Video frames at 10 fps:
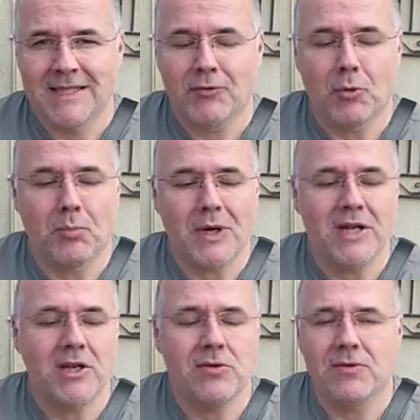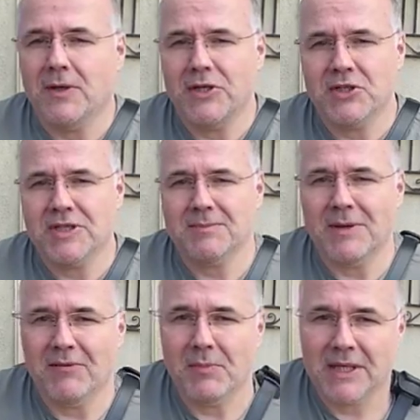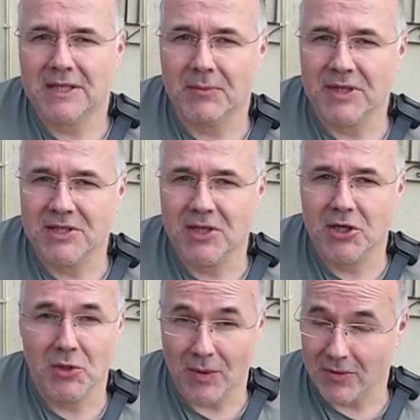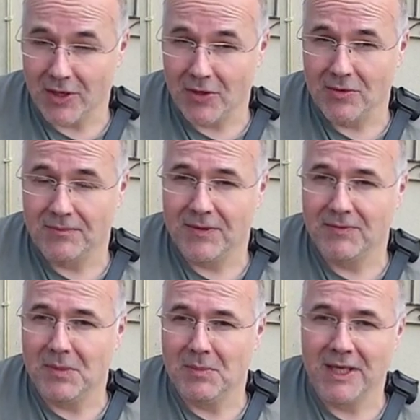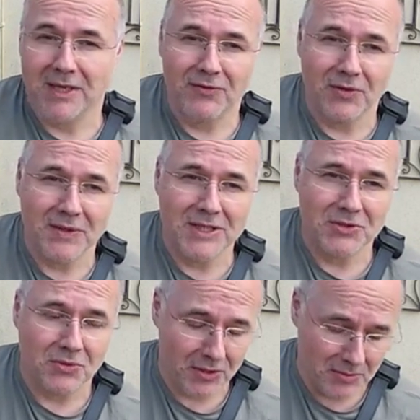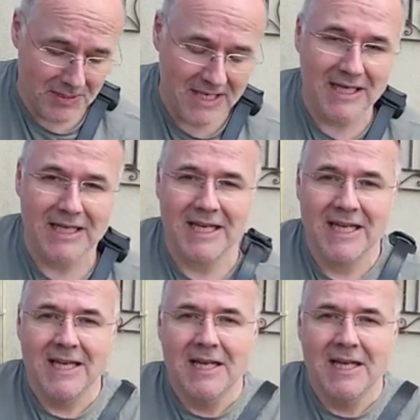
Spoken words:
If you're brand new, you've only just ever picked up the guitar, you won't know. If you've been playing a few years, you'll know immediately,